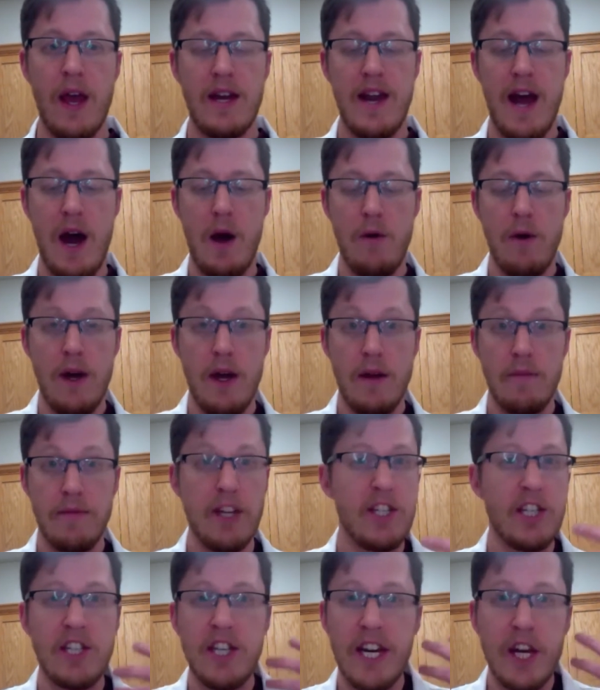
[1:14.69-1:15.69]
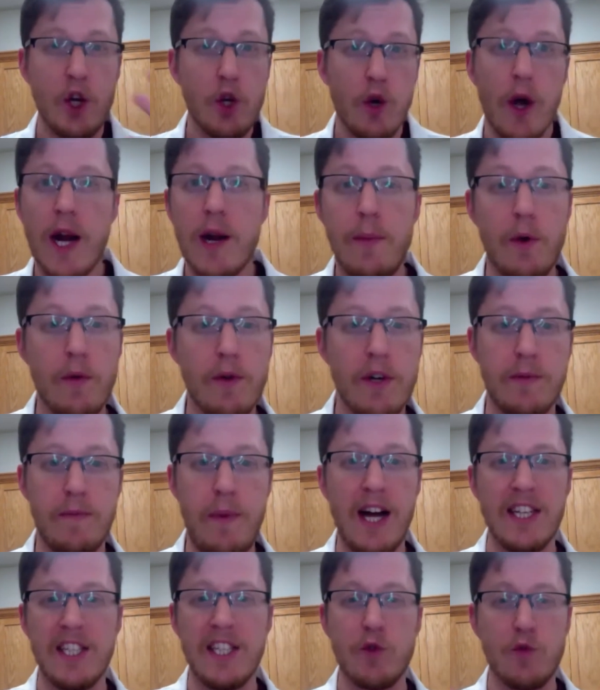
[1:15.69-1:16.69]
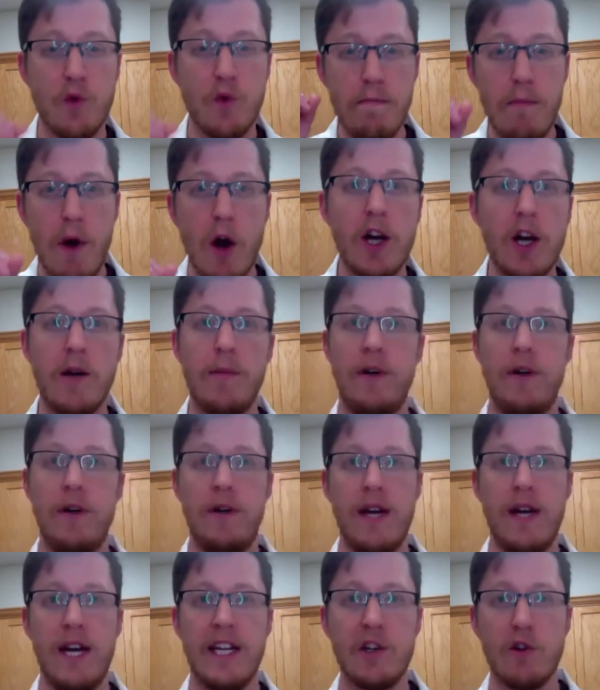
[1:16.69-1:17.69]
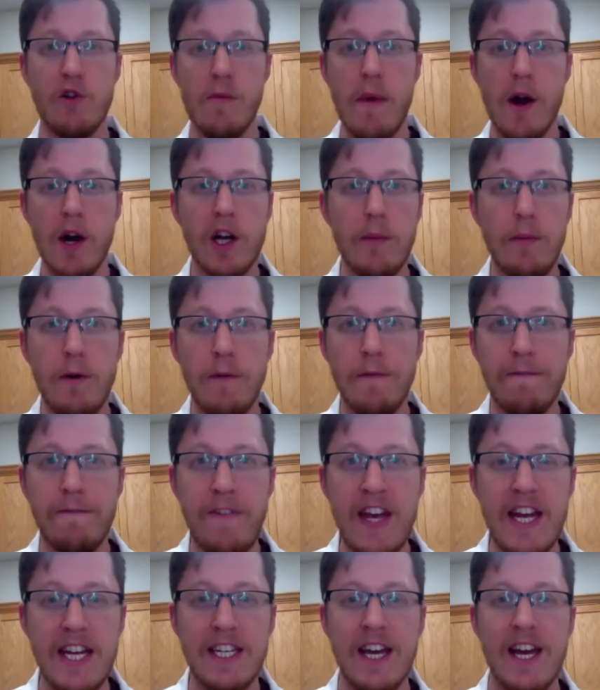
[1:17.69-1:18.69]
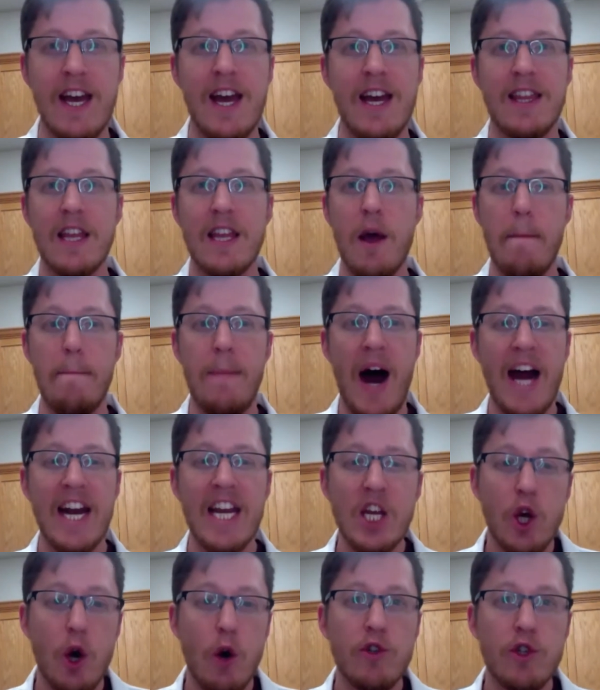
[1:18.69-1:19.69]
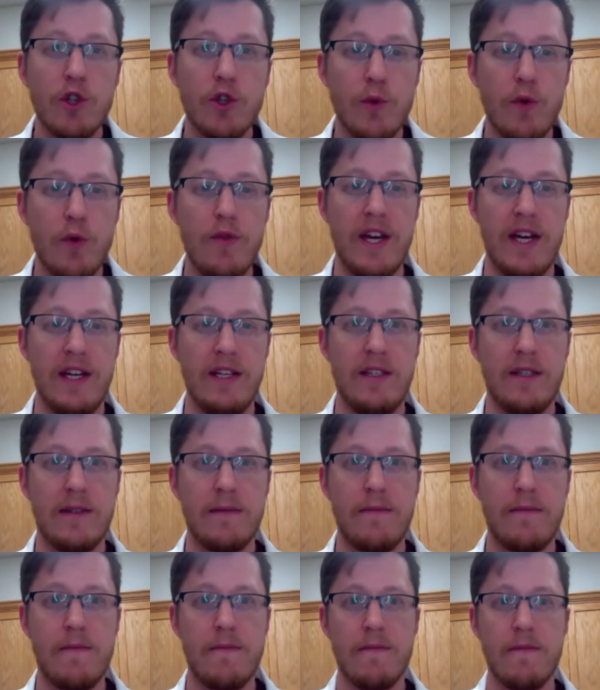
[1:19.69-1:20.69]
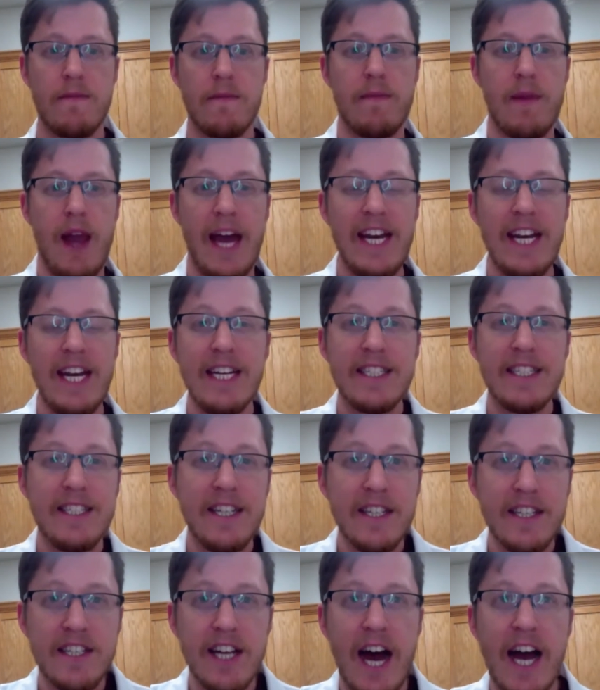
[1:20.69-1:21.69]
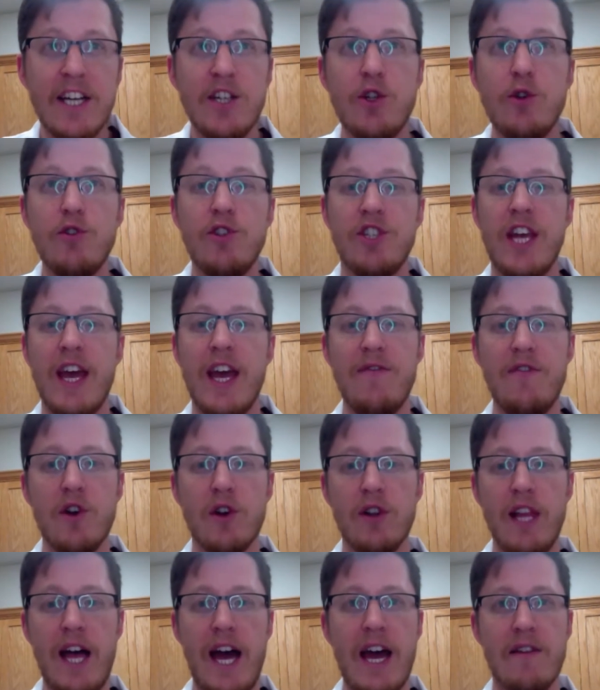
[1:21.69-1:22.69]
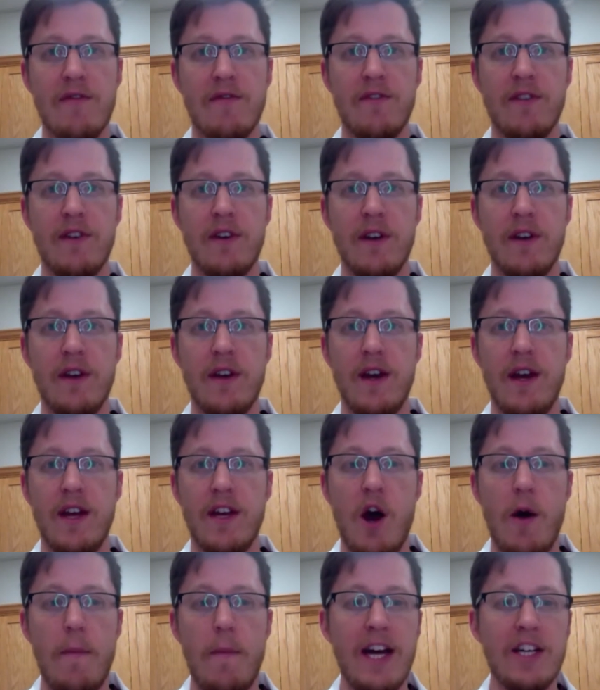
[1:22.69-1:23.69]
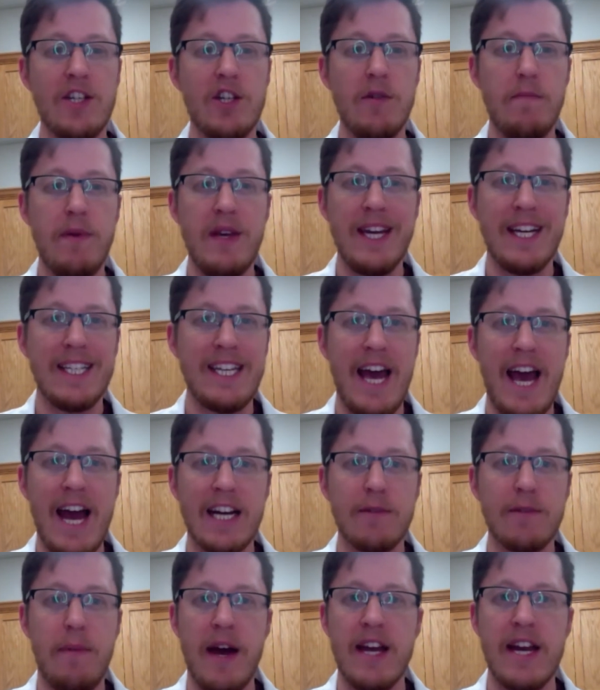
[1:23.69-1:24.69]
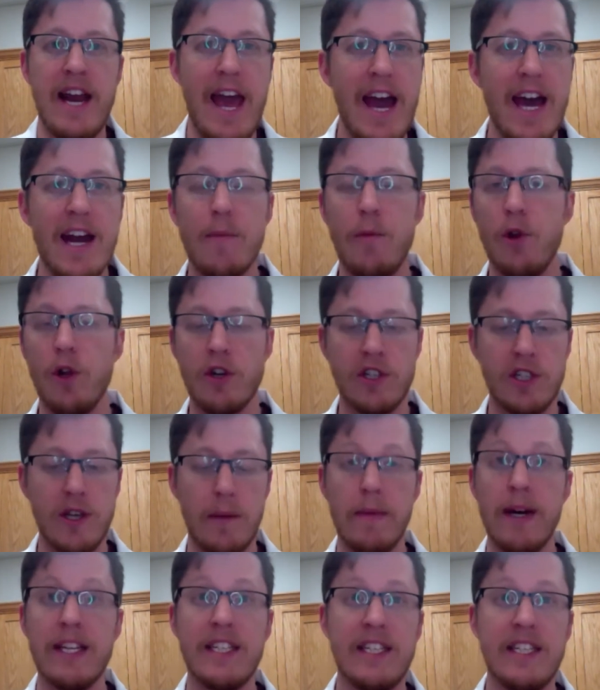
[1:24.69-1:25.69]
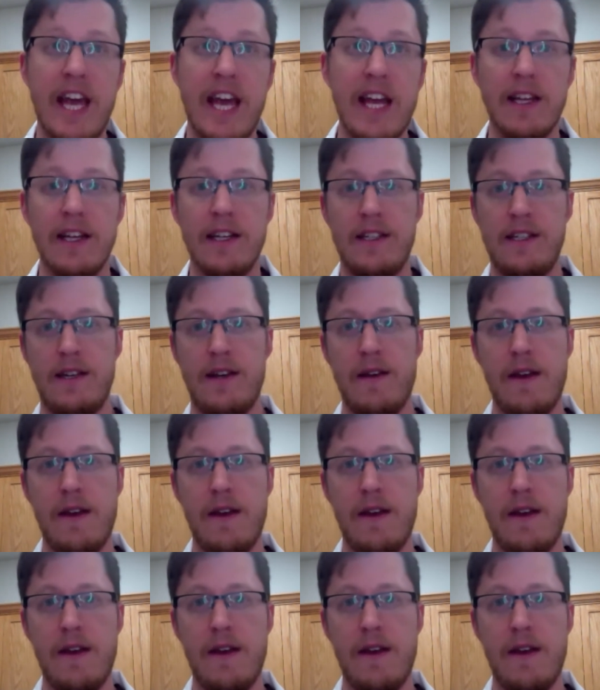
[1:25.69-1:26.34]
Now, this is an incredible response. It's remarkable. It's a remarkable feat that the body goes through this, and it is designed to save your life. Now imagine being attacked by an animal or some assailant.